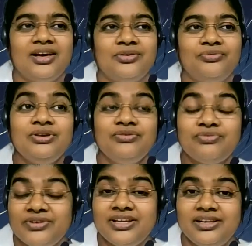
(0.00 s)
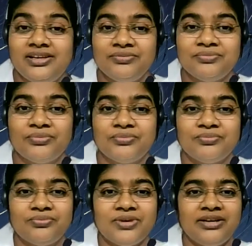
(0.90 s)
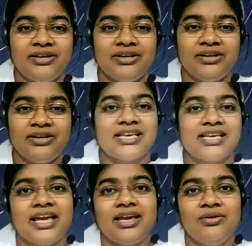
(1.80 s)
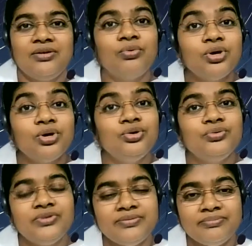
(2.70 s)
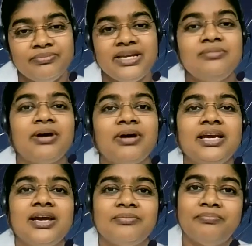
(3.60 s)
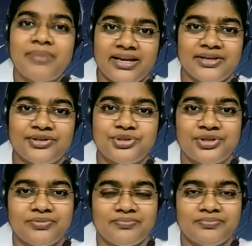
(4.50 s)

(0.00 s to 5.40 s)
We feel when we say, what do we mean by companionship?